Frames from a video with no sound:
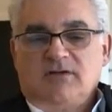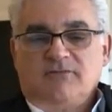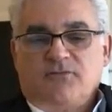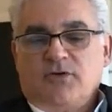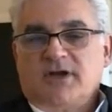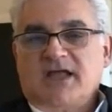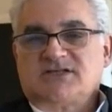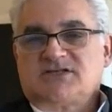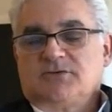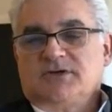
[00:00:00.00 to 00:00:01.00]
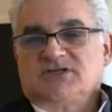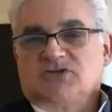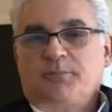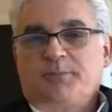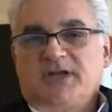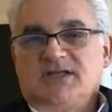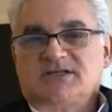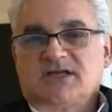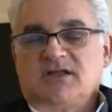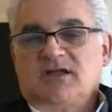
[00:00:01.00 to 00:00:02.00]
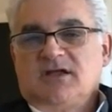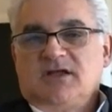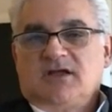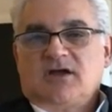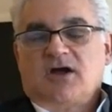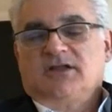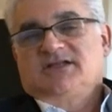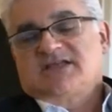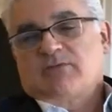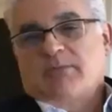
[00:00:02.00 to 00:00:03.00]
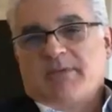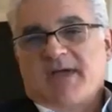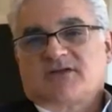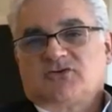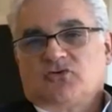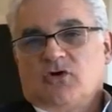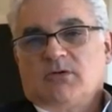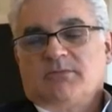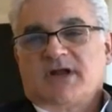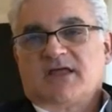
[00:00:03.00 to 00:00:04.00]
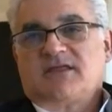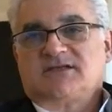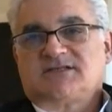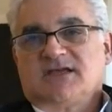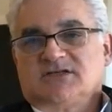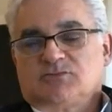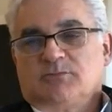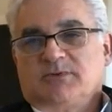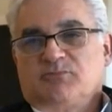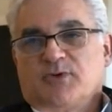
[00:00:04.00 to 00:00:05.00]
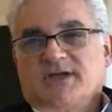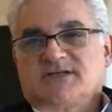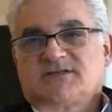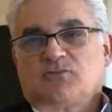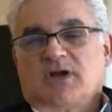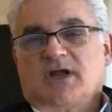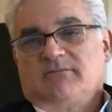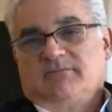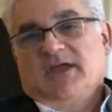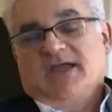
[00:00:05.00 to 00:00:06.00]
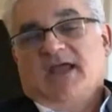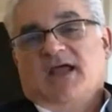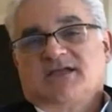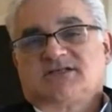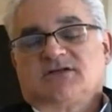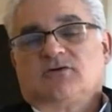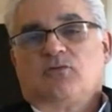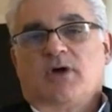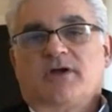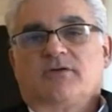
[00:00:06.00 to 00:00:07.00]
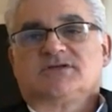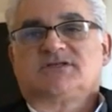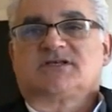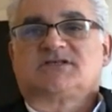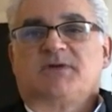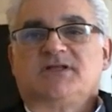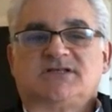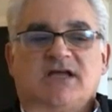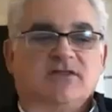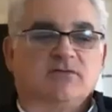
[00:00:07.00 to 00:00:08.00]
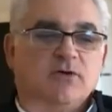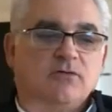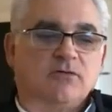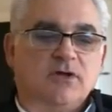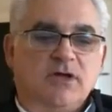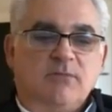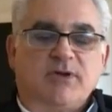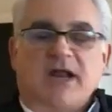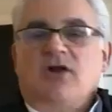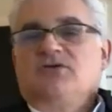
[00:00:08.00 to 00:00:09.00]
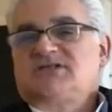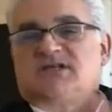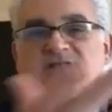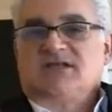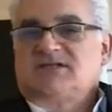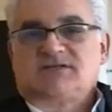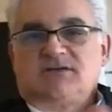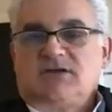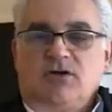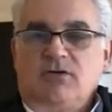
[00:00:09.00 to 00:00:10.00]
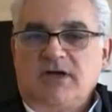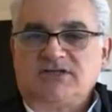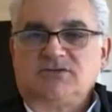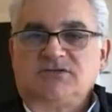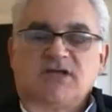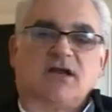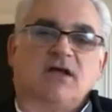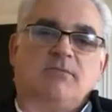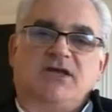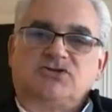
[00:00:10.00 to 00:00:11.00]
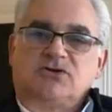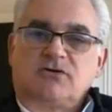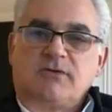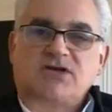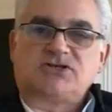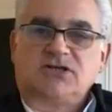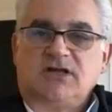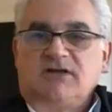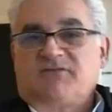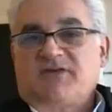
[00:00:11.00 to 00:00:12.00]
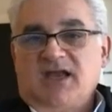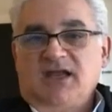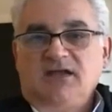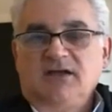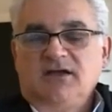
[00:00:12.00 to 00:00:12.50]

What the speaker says: Ford gets through his openings, I hardly say we'll be back to normal, but I think sales will be brisk. But I still wonder if 6 months down the road. But I don't see this, as you said, a major correction, if any.